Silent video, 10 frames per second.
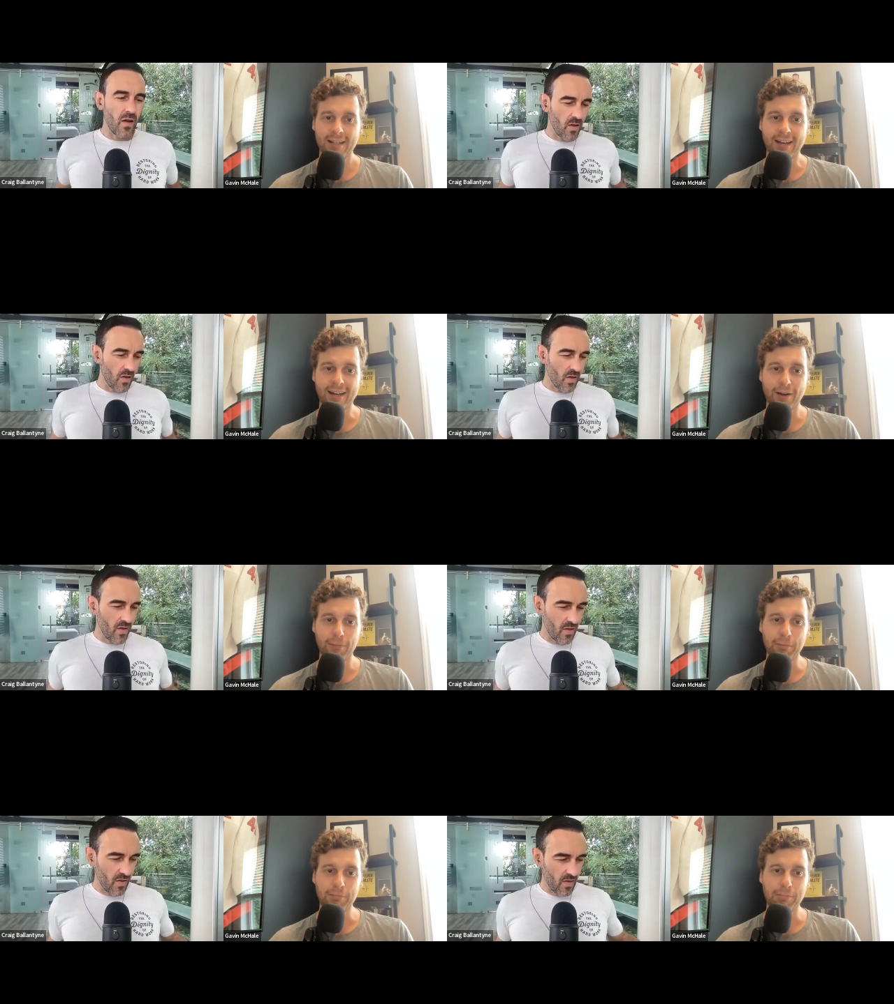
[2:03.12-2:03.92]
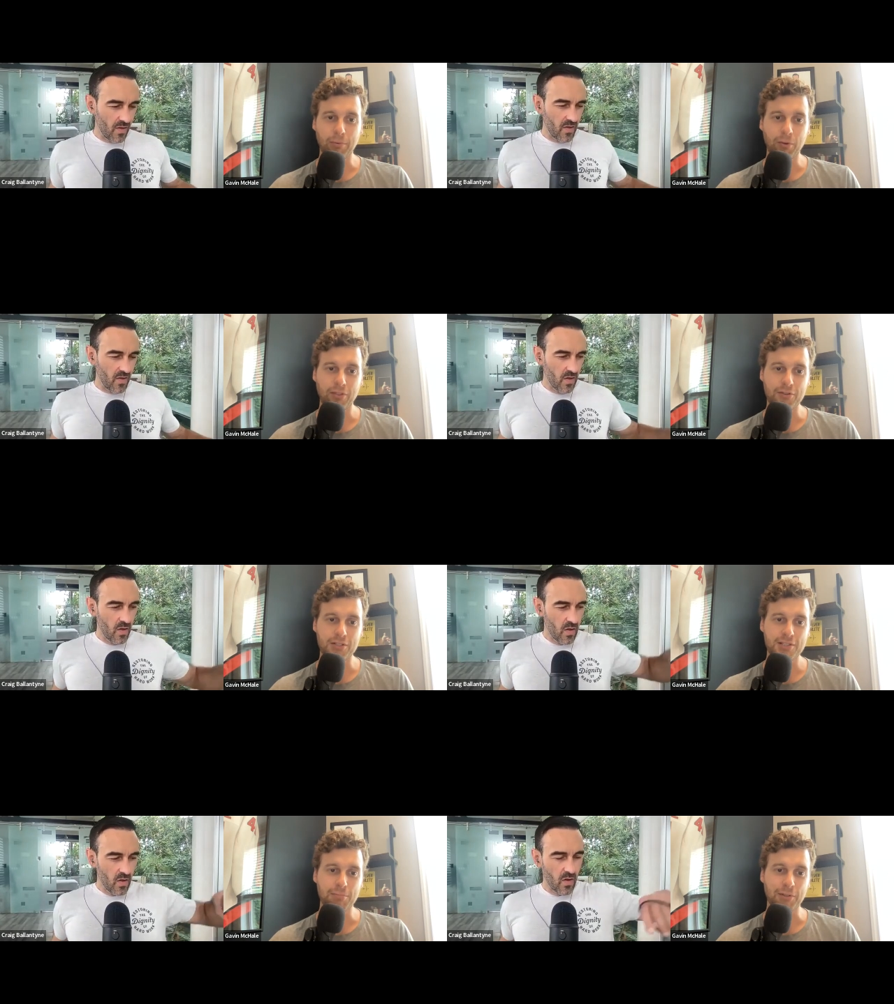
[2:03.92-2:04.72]
Speaker 1: uh, helping people with
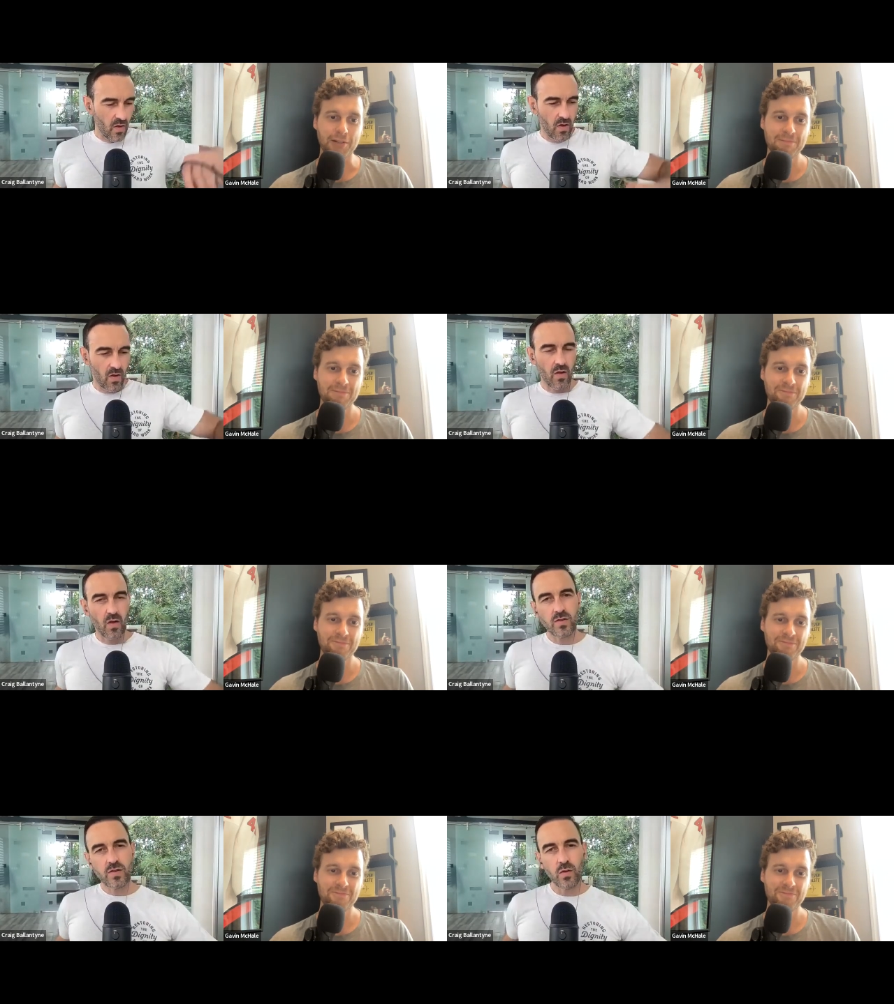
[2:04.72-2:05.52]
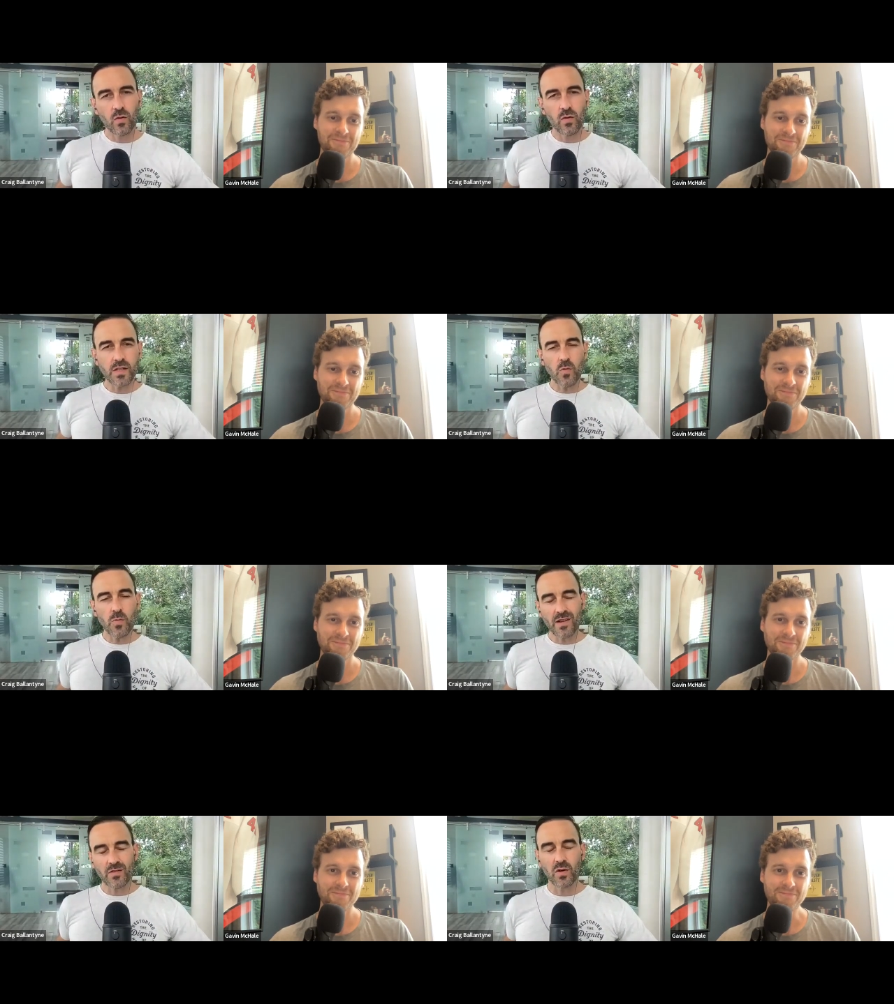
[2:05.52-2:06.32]
their discipline.
Speaker 2: So let's
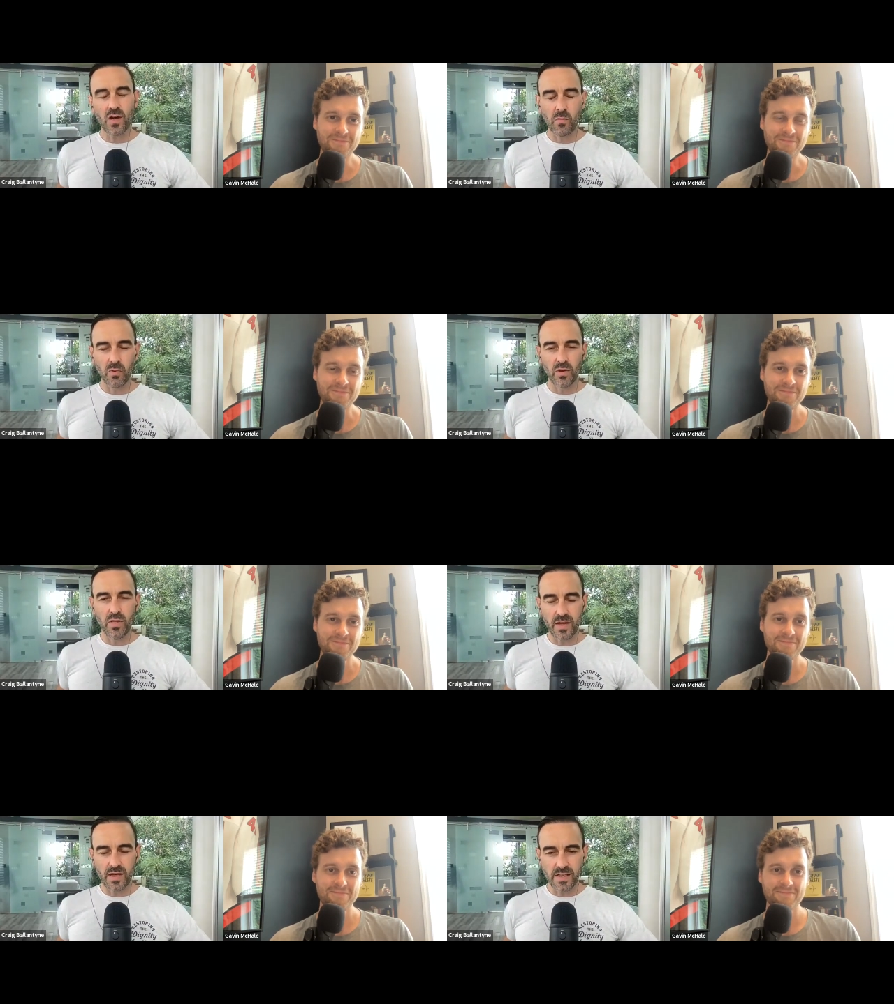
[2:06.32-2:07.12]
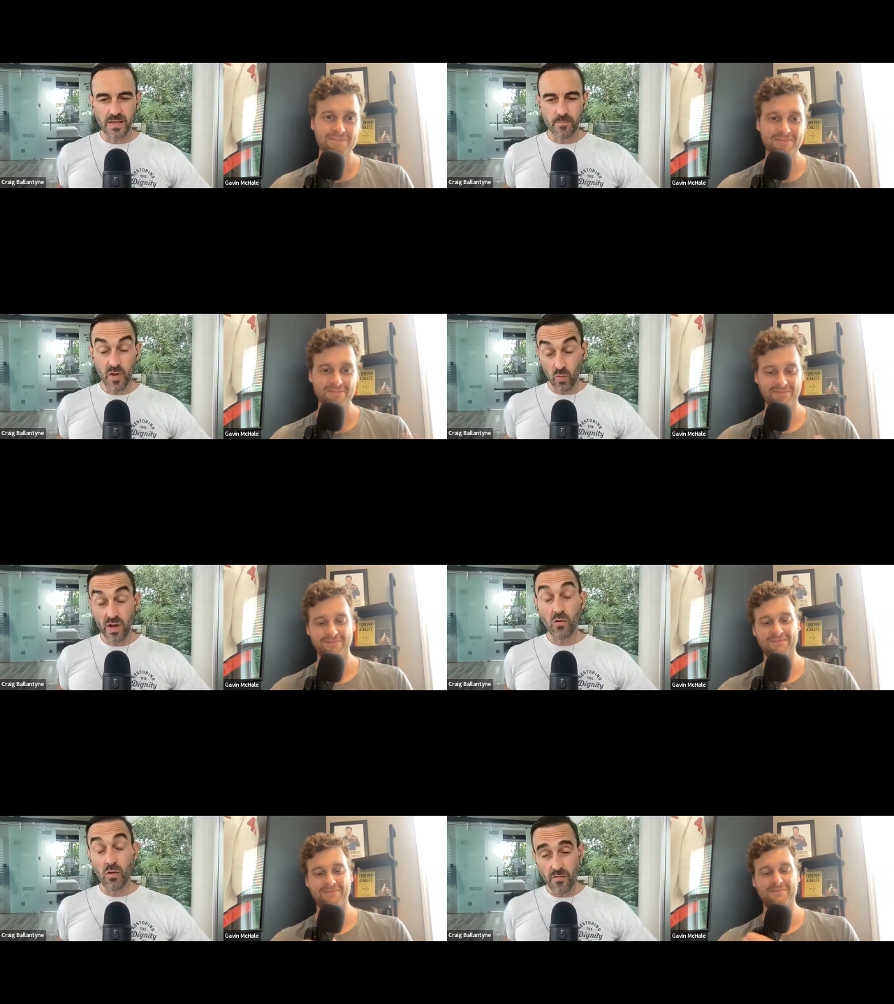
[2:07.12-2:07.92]
go back to a couple of things.
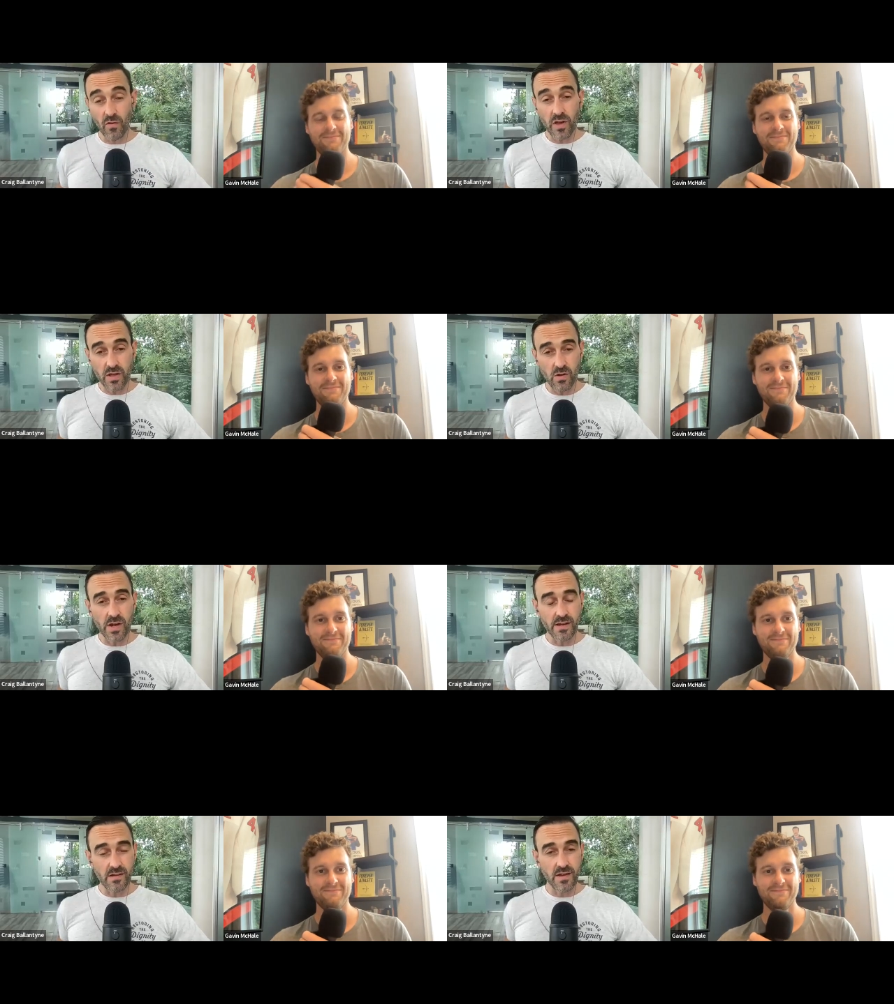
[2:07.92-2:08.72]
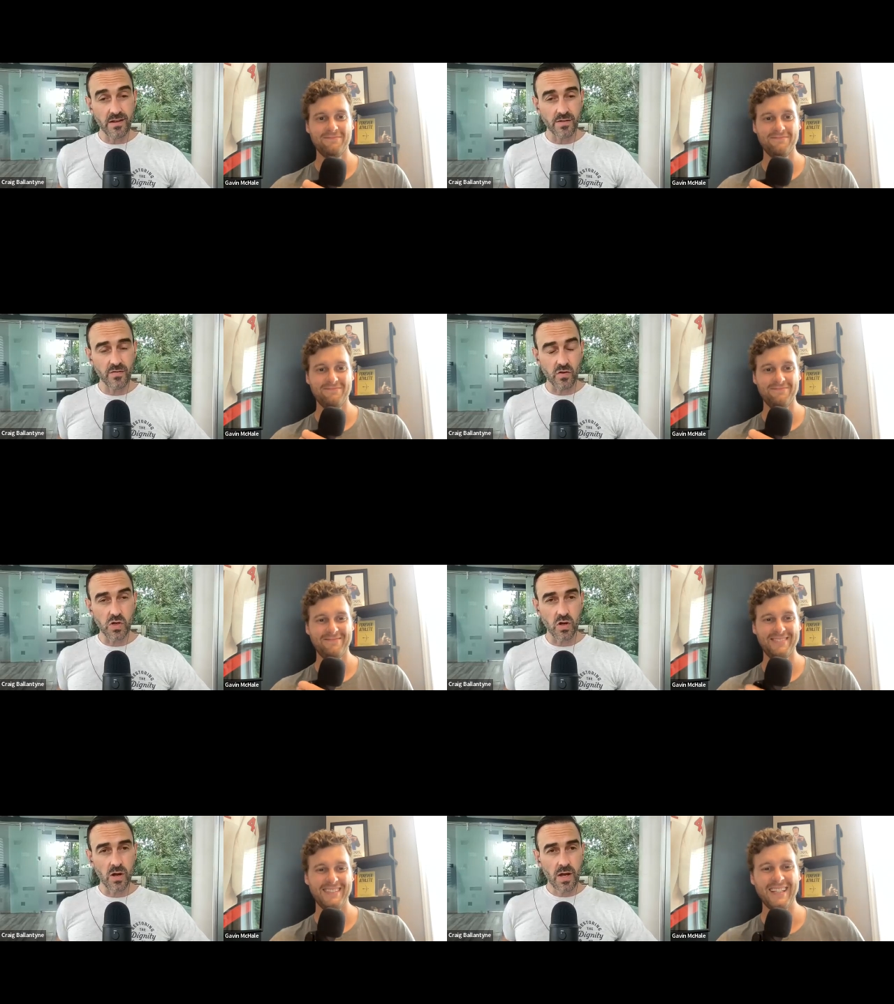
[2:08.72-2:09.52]
And we are grateful that you are here, that is
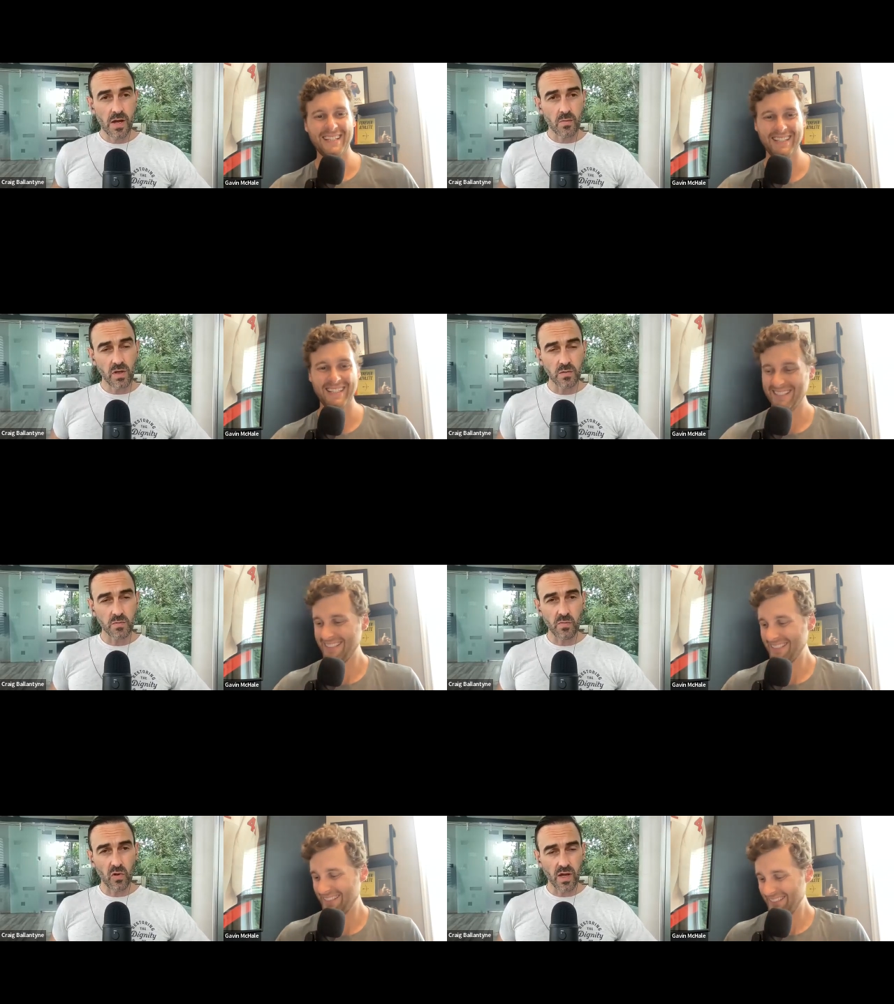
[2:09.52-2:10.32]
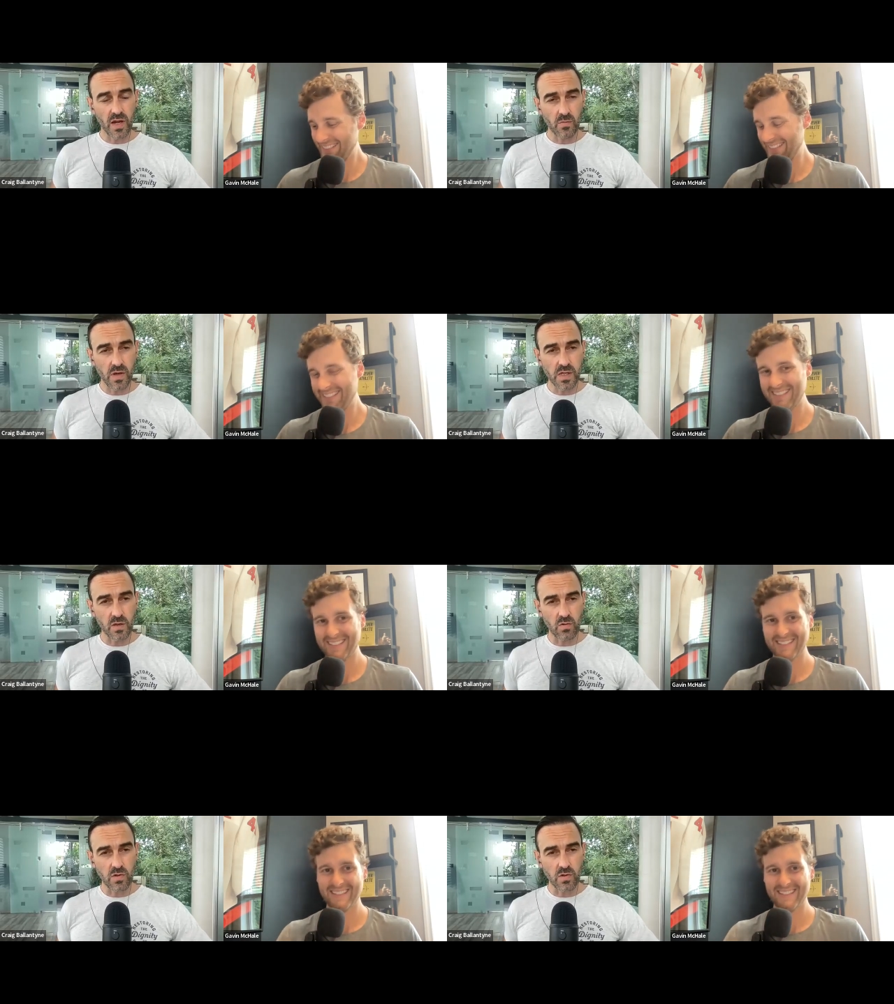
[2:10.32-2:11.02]
for sure, because people are getting amazing